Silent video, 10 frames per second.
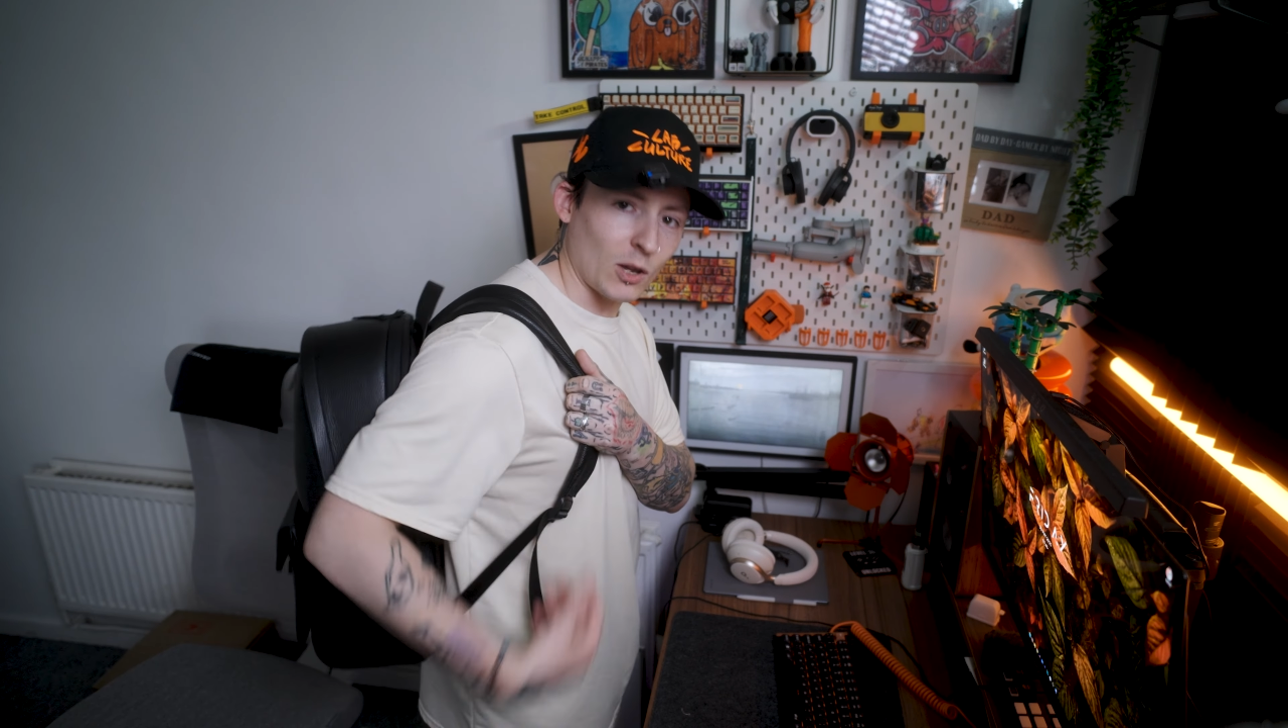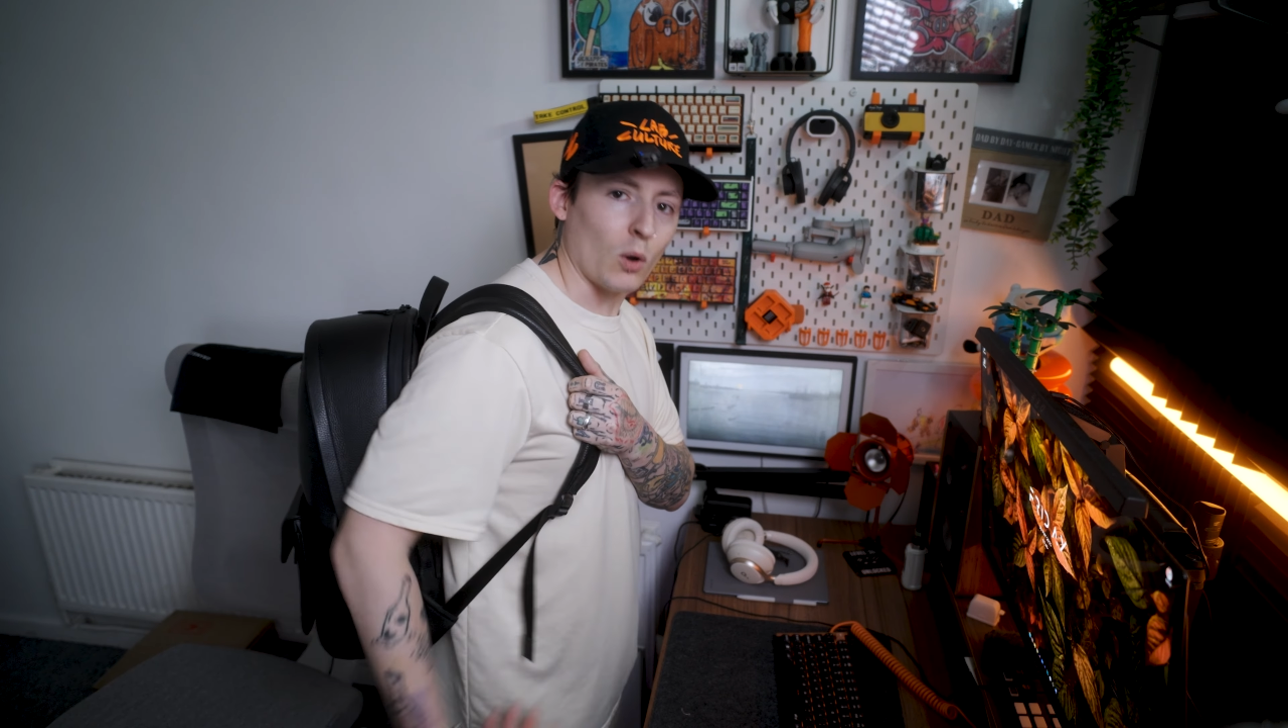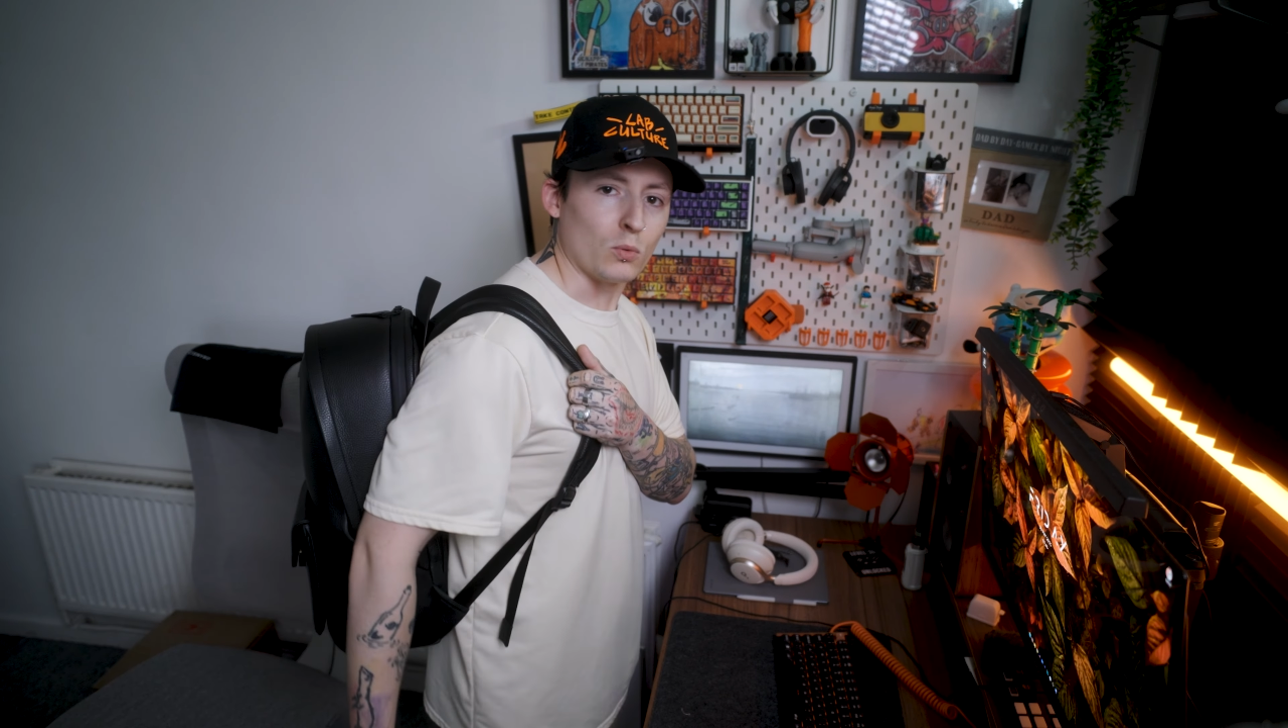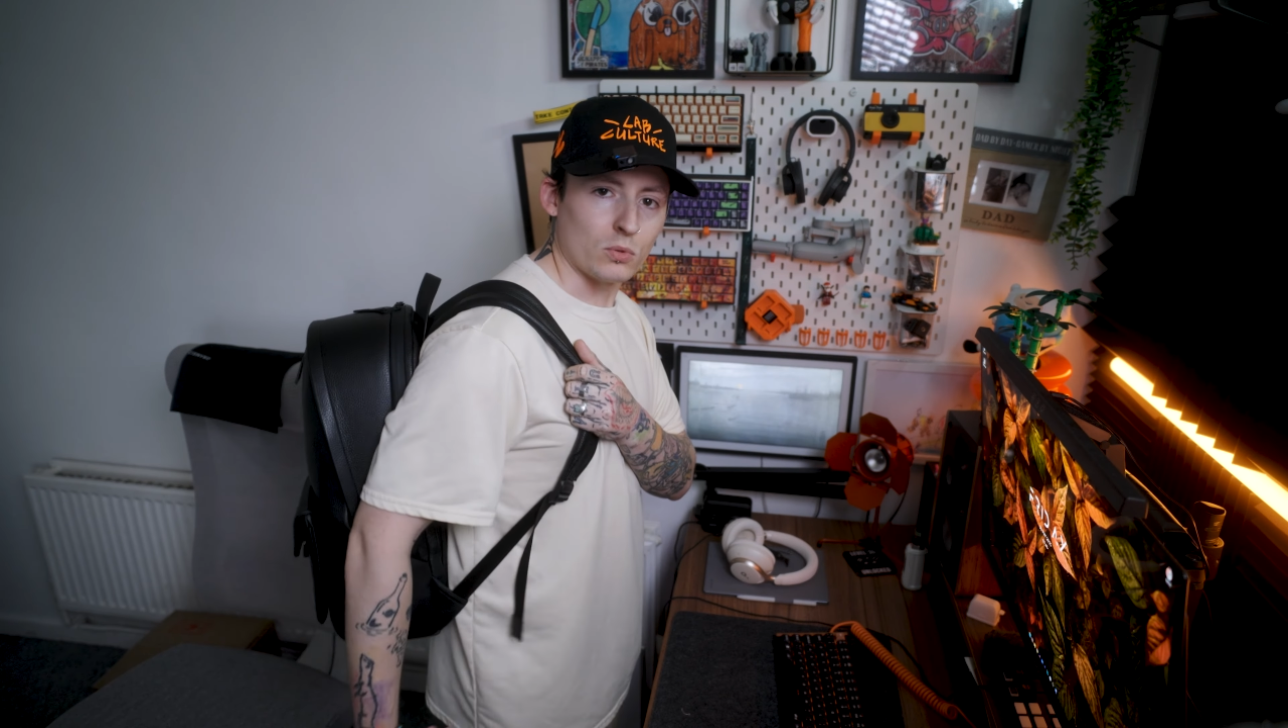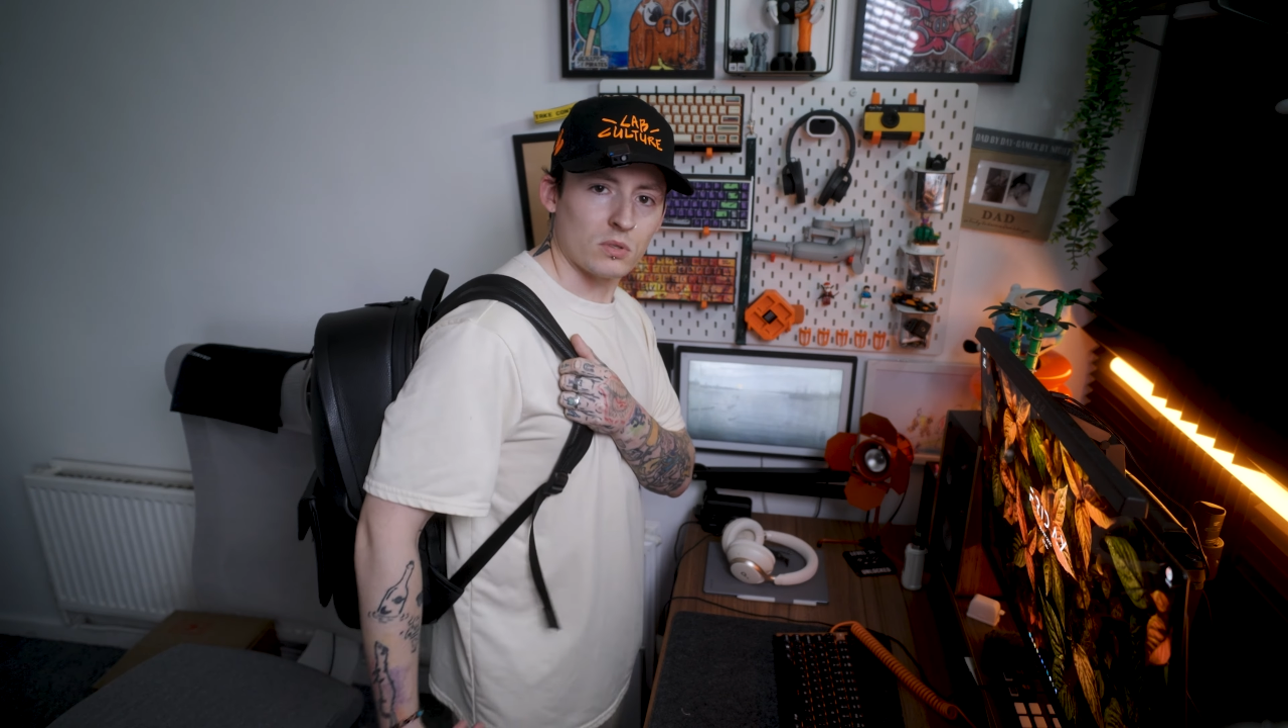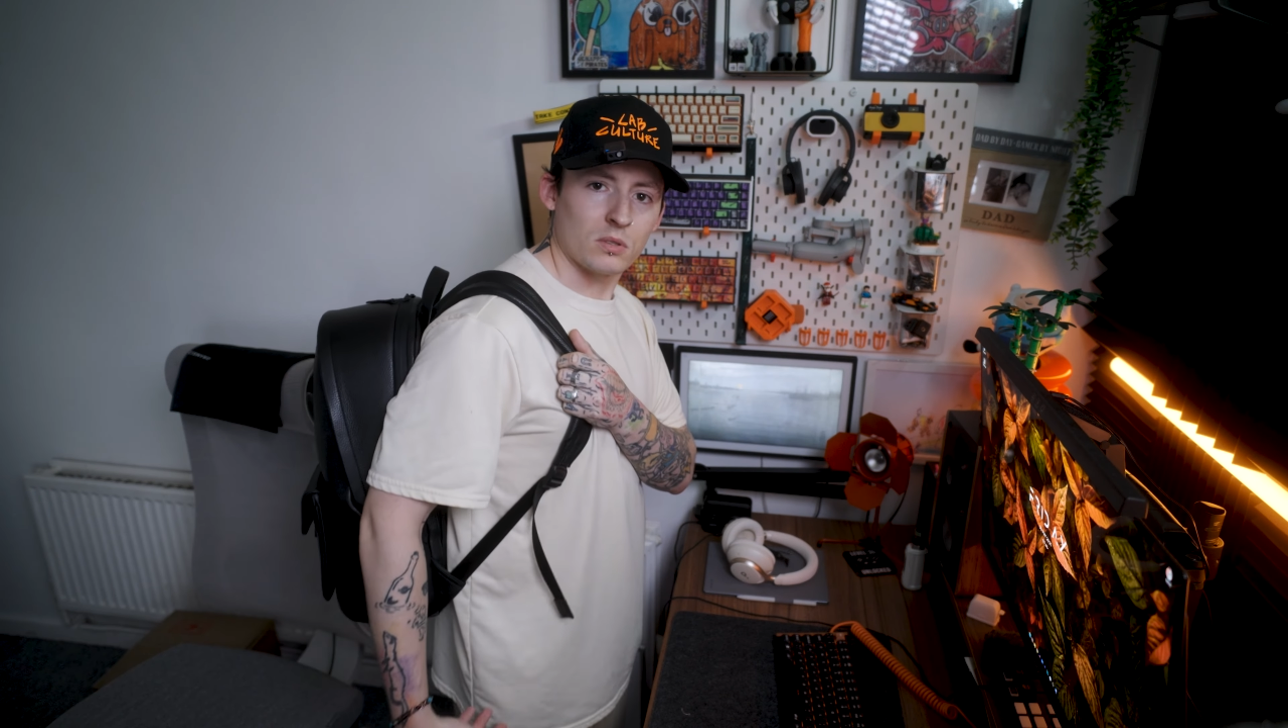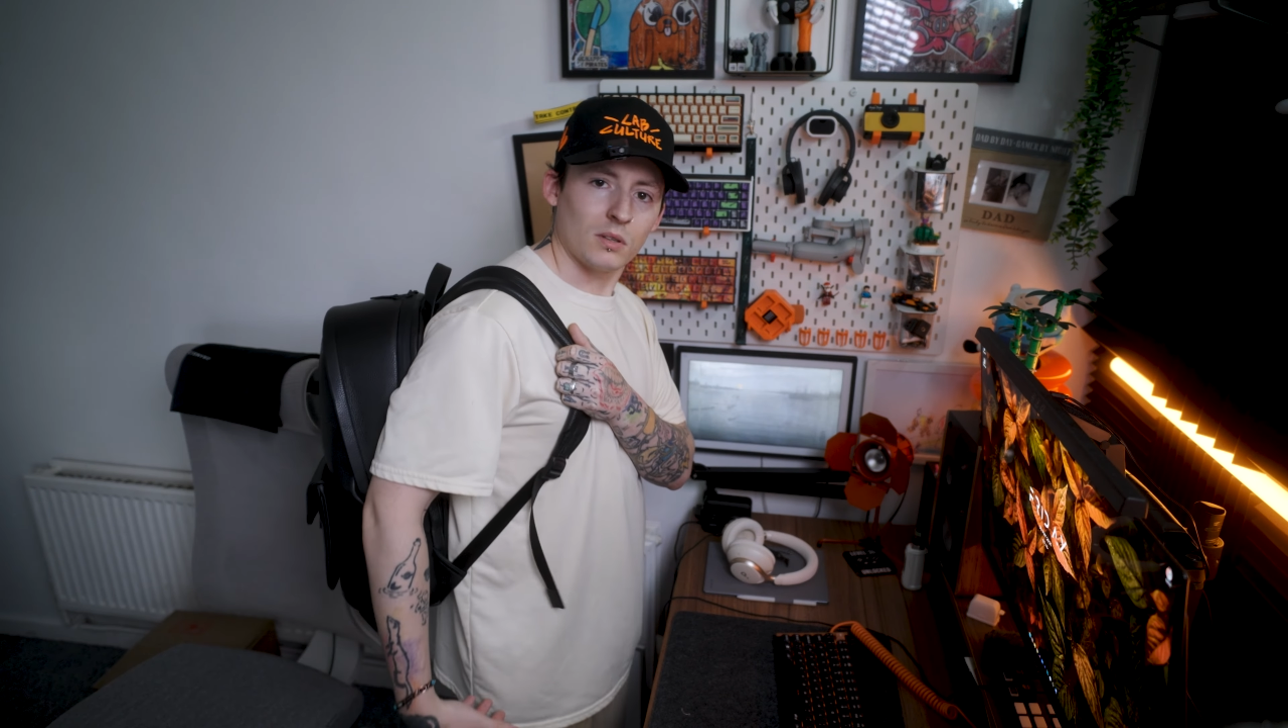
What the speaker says: goes.